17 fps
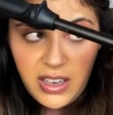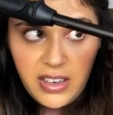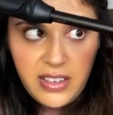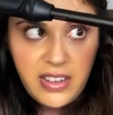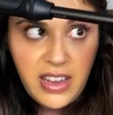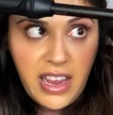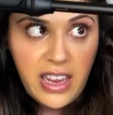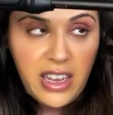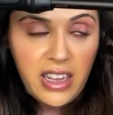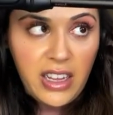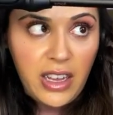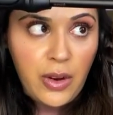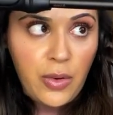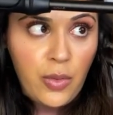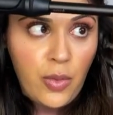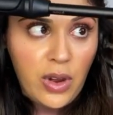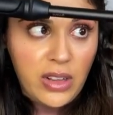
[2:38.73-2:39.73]
take it
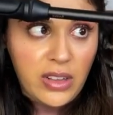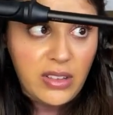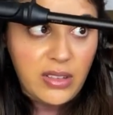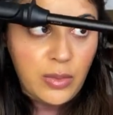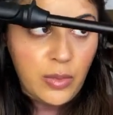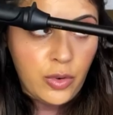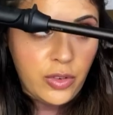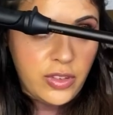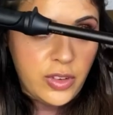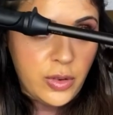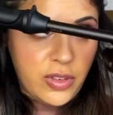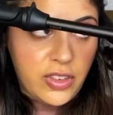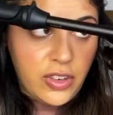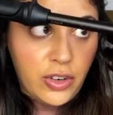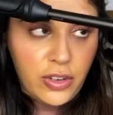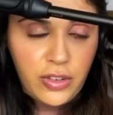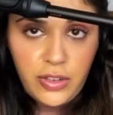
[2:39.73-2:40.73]
like once more so
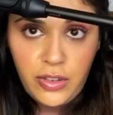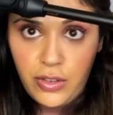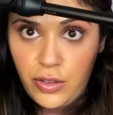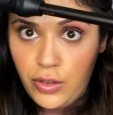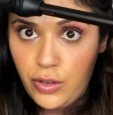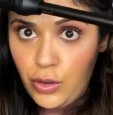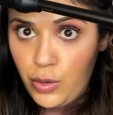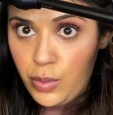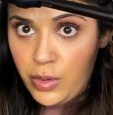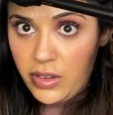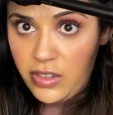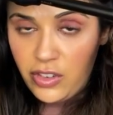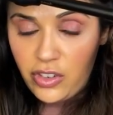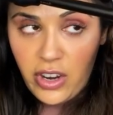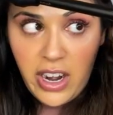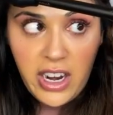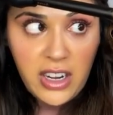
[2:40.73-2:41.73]
it's not super
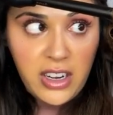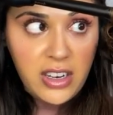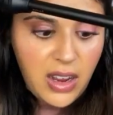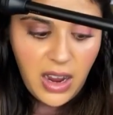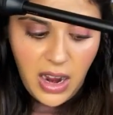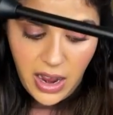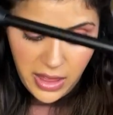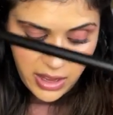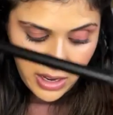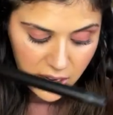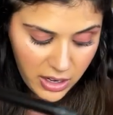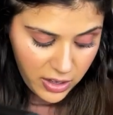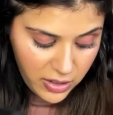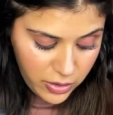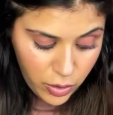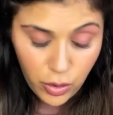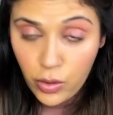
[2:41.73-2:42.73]
straight. I think it
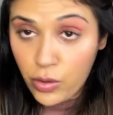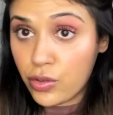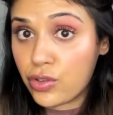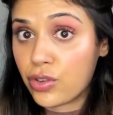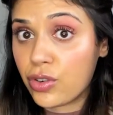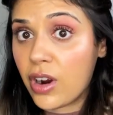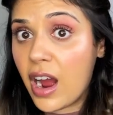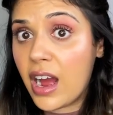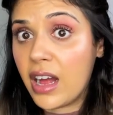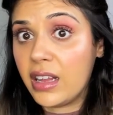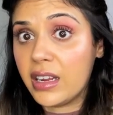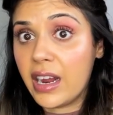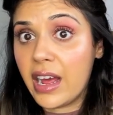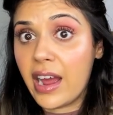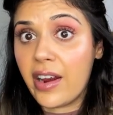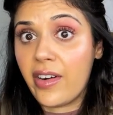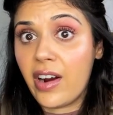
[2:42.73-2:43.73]
is all trial and
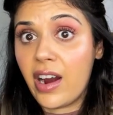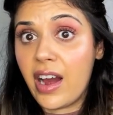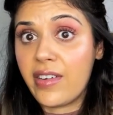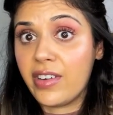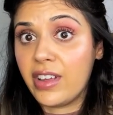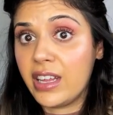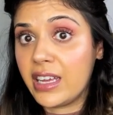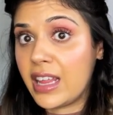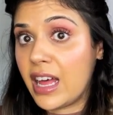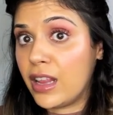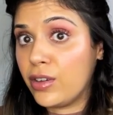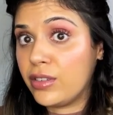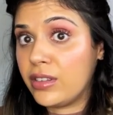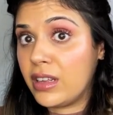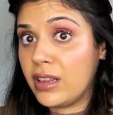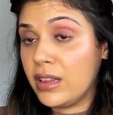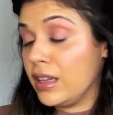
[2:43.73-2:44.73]
error. I feel like that
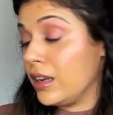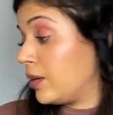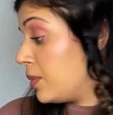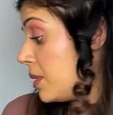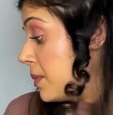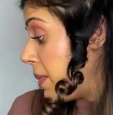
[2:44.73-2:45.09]
looks a little bit